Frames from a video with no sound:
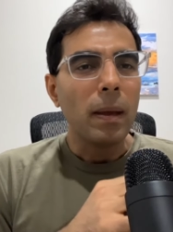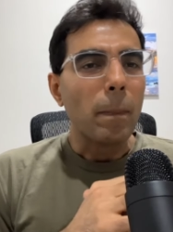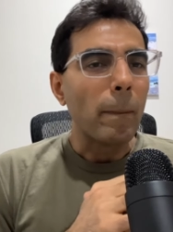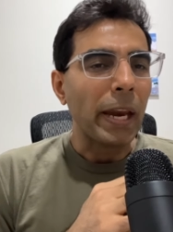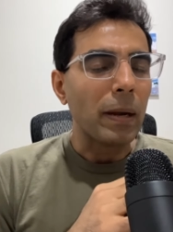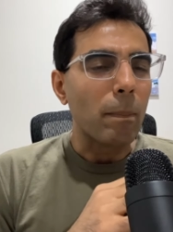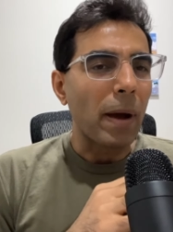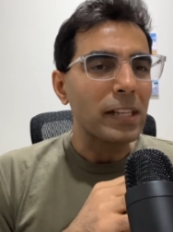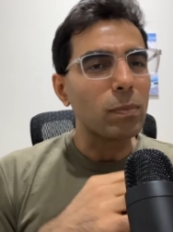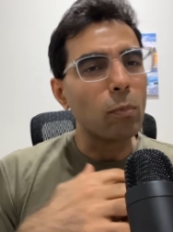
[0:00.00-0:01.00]
made
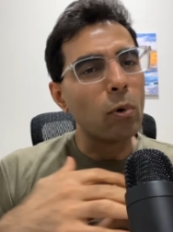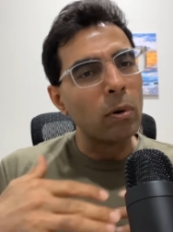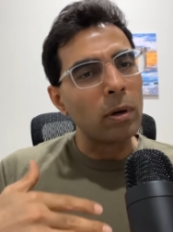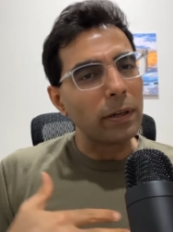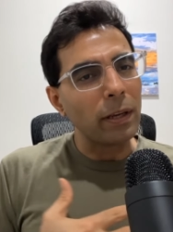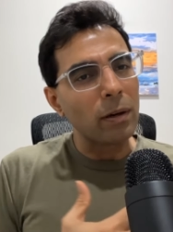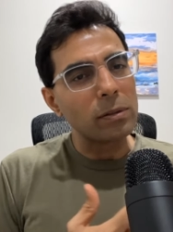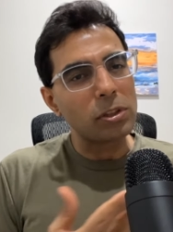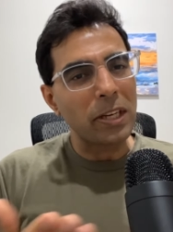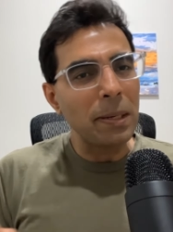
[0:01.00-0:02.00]
much more you know
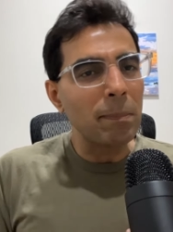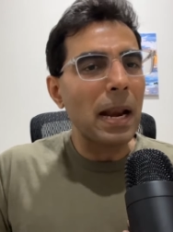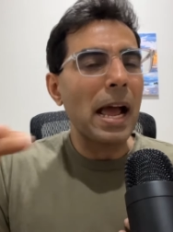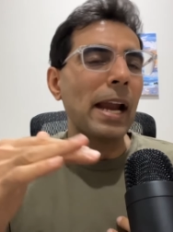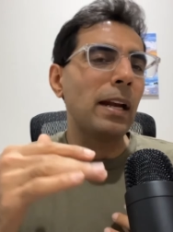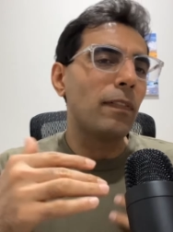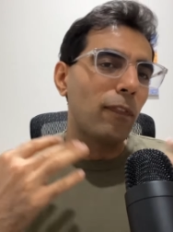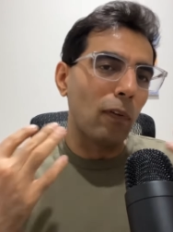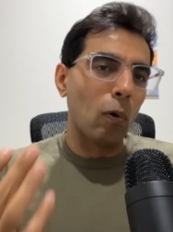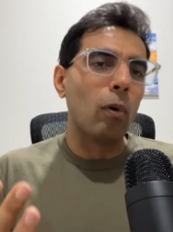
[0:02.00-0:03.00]
streamlined,
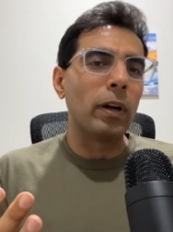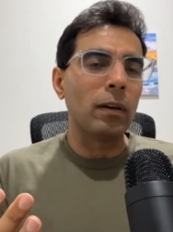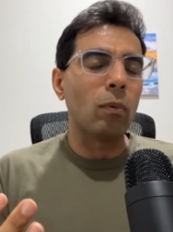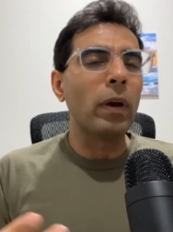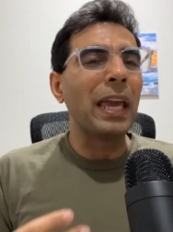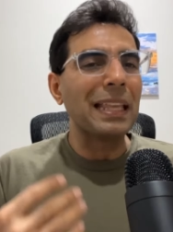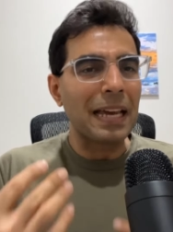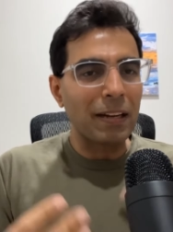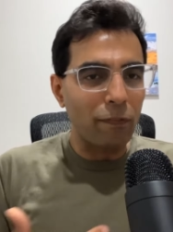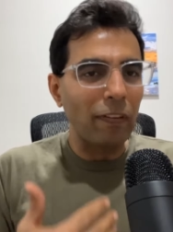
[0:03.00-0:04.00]
flowed in a way
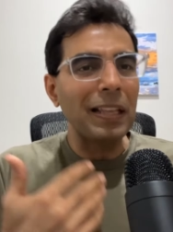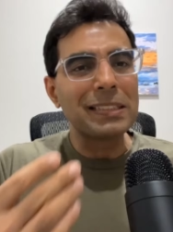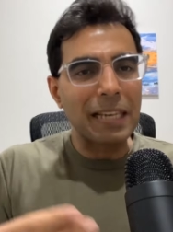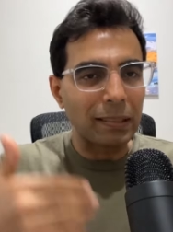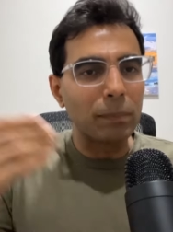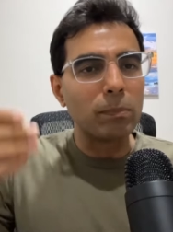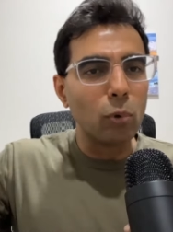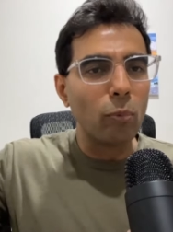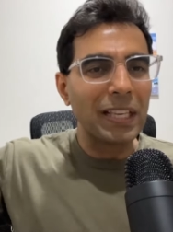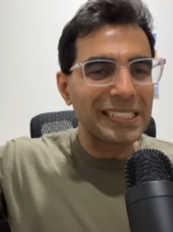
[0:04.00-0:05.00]
that feels like the
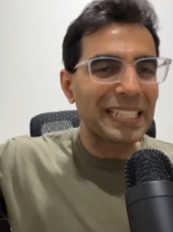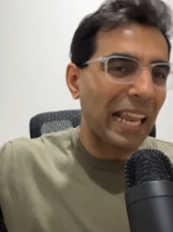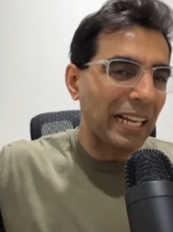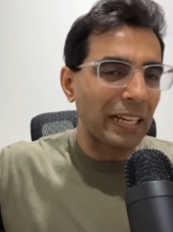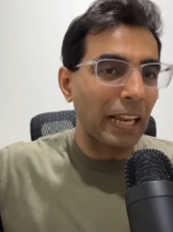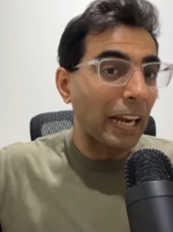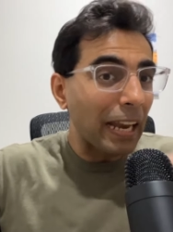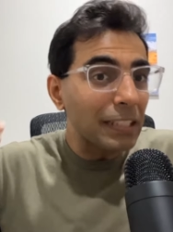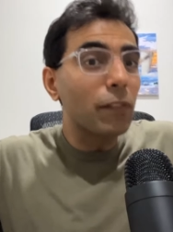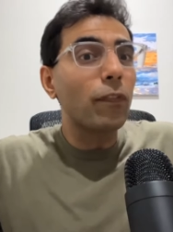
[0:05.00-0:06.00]
movie is connected, and it
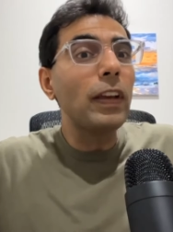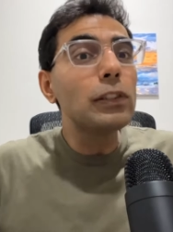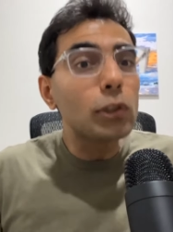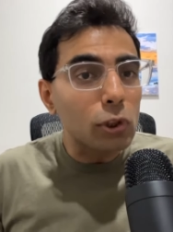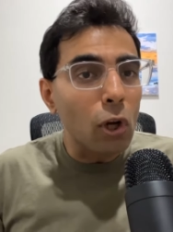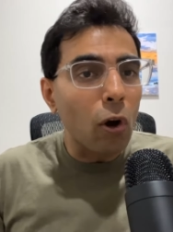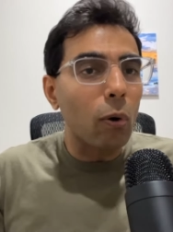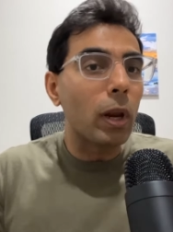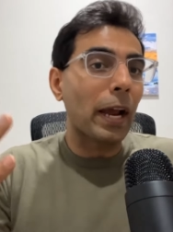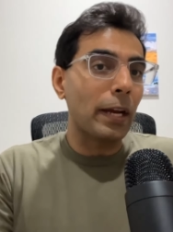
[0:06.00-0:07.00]
doesn't feel
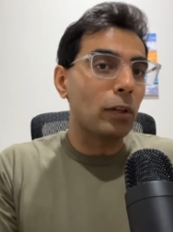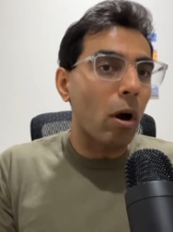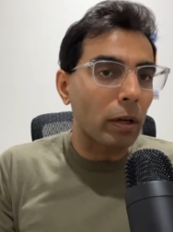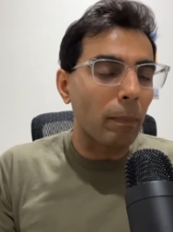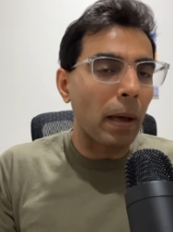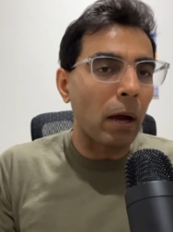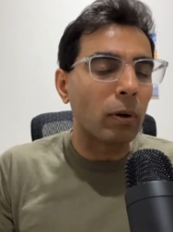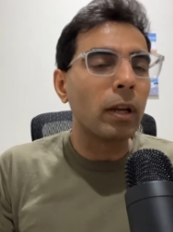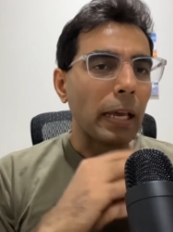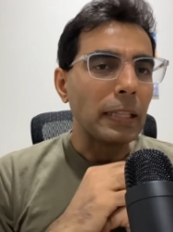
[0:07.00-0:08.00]
slow like I talked
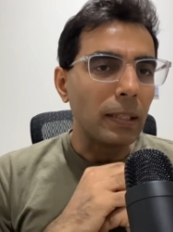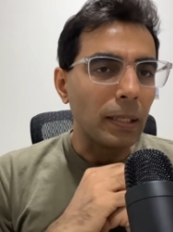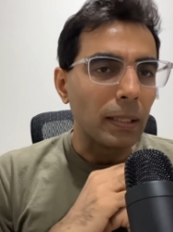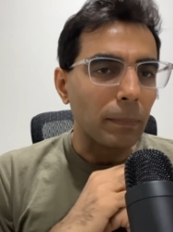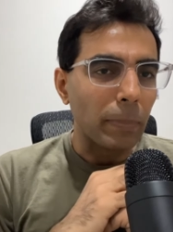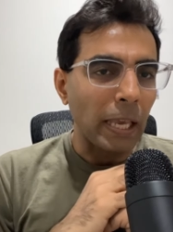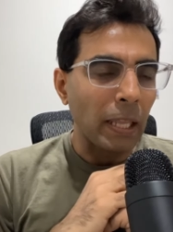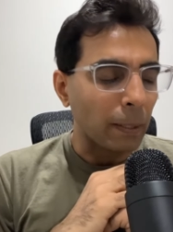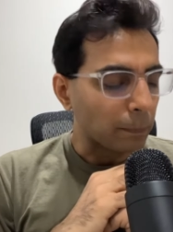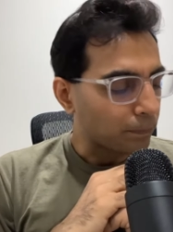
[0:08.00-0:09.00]
about in the
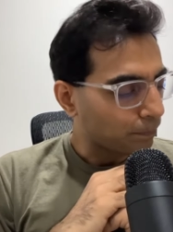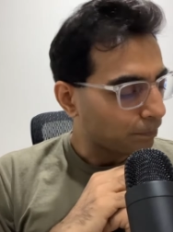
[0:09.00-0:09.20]
beginning.